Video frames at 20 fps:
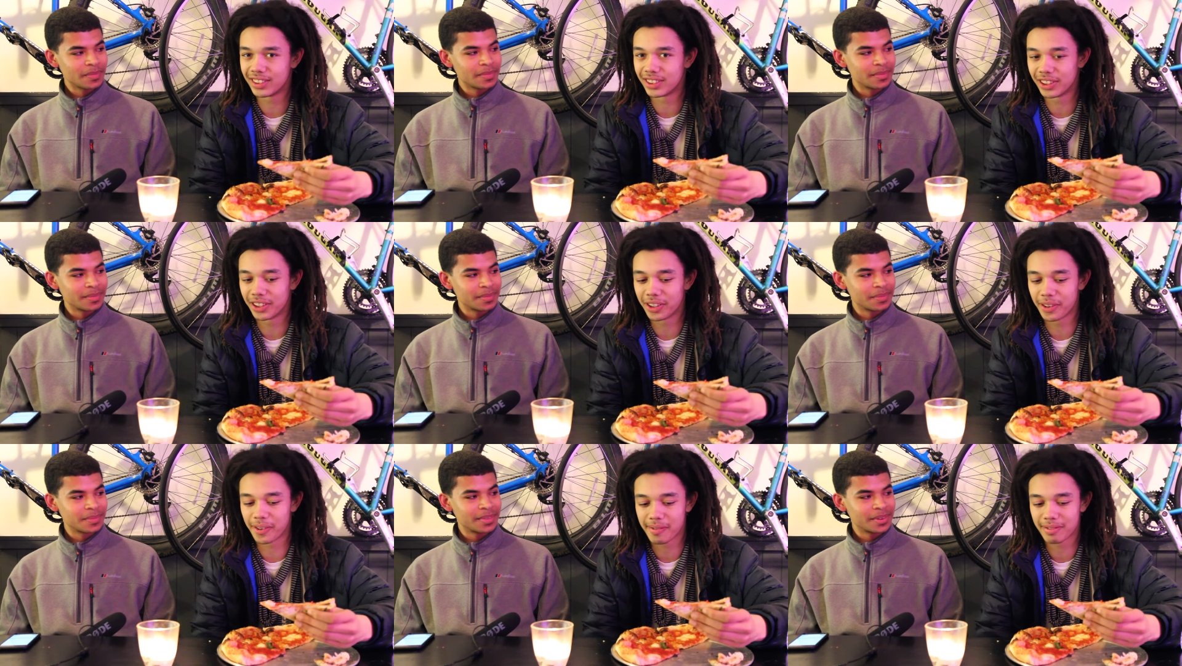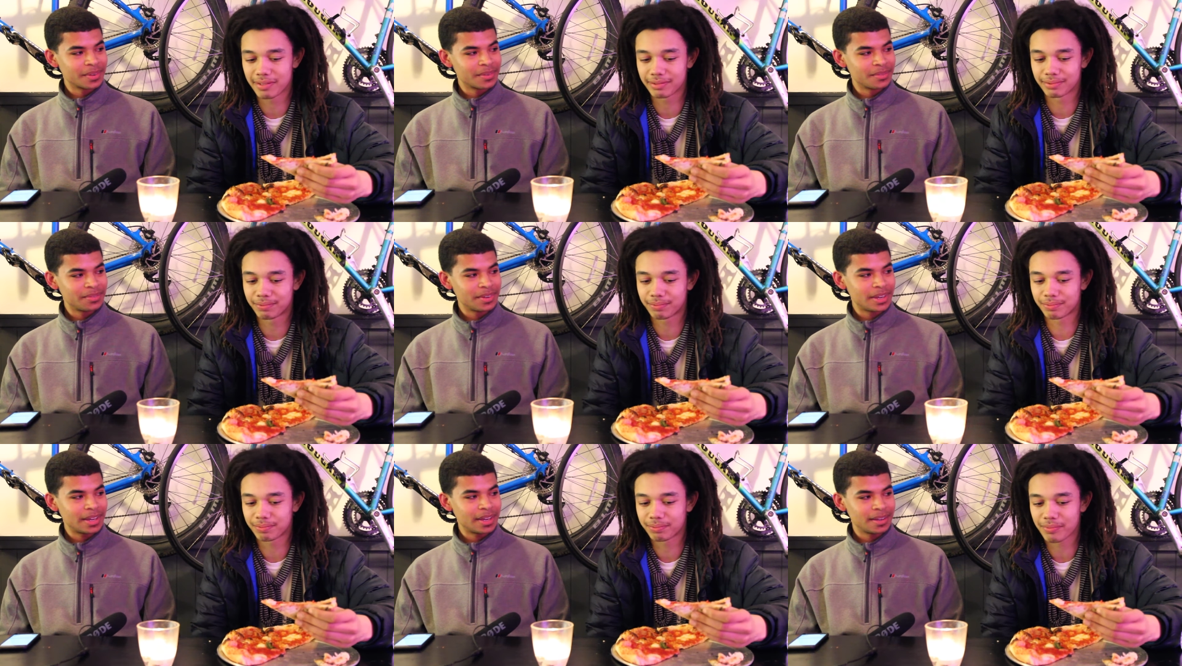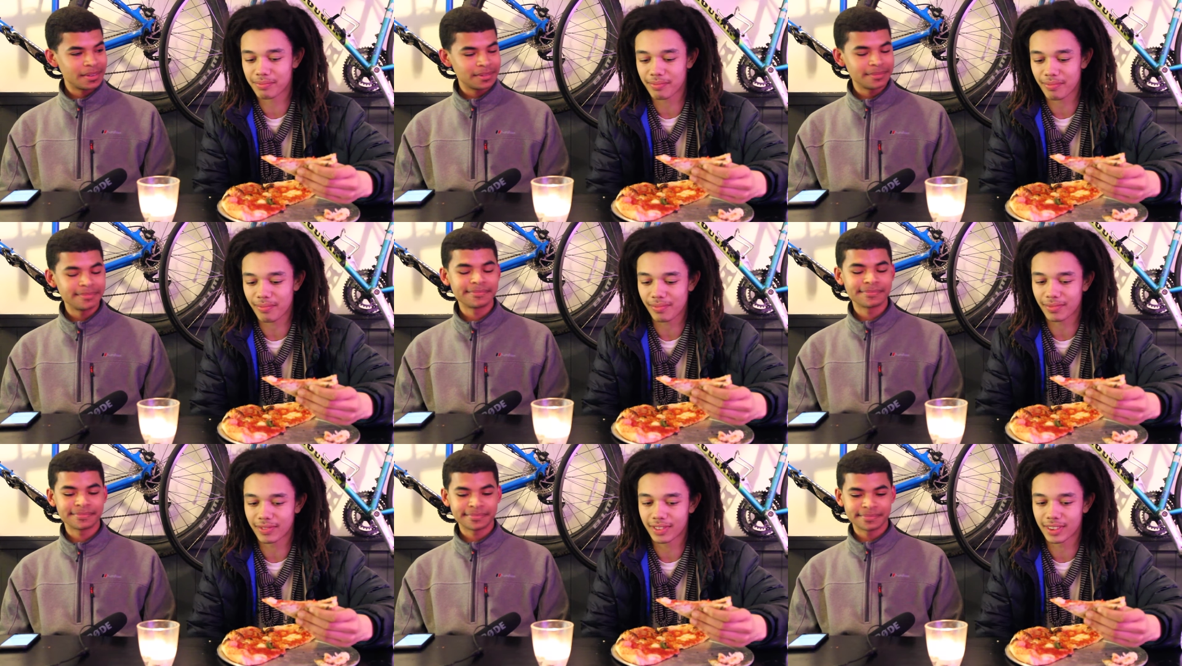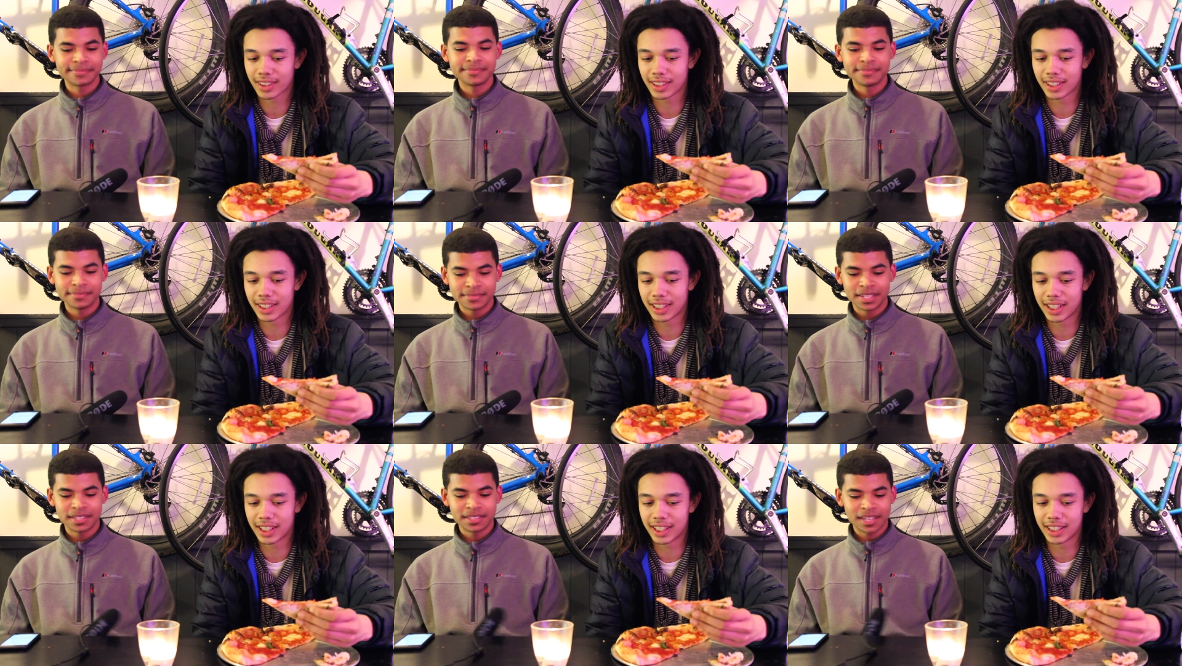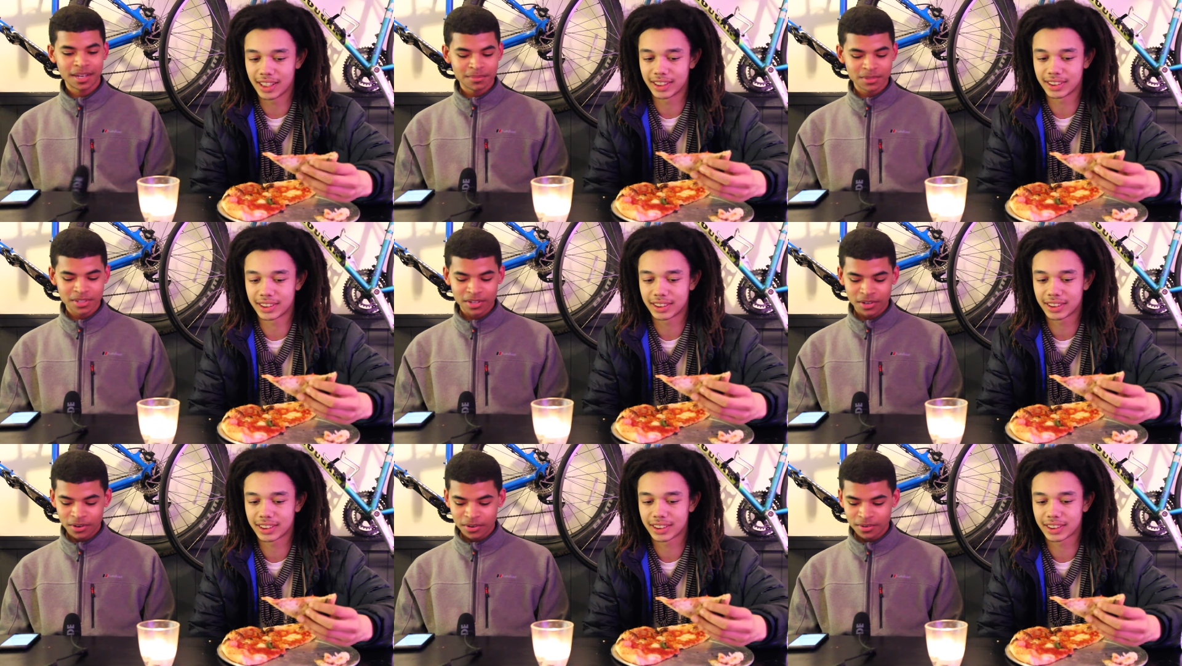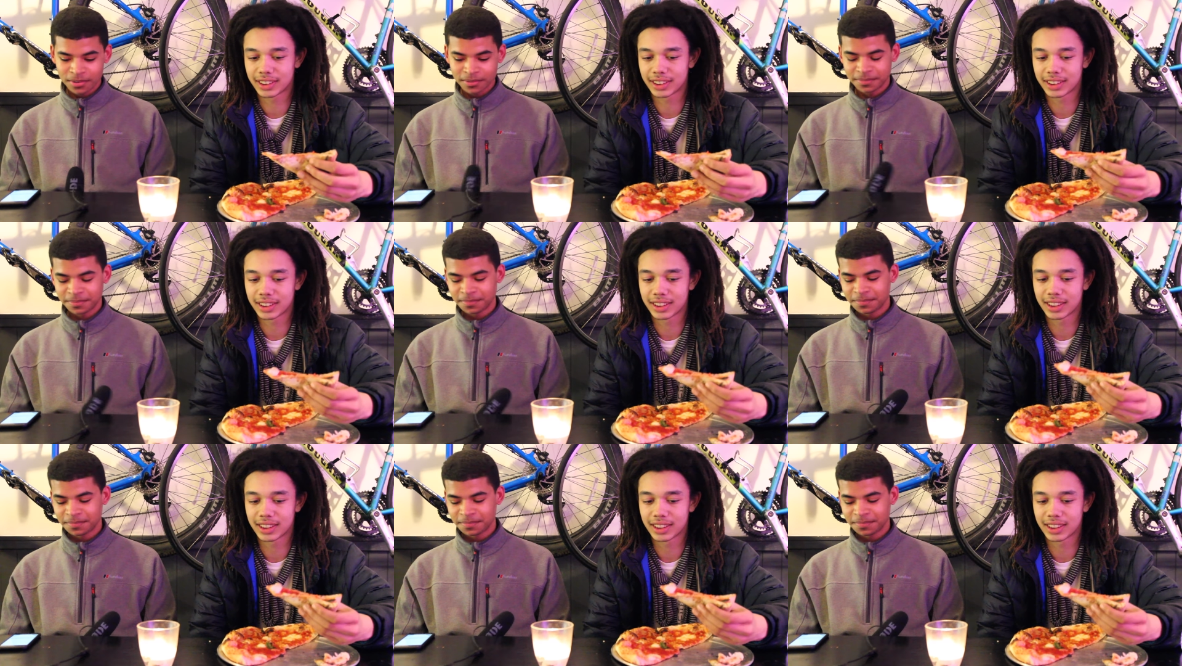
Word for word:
Speaker 1: So fair. Exams are long.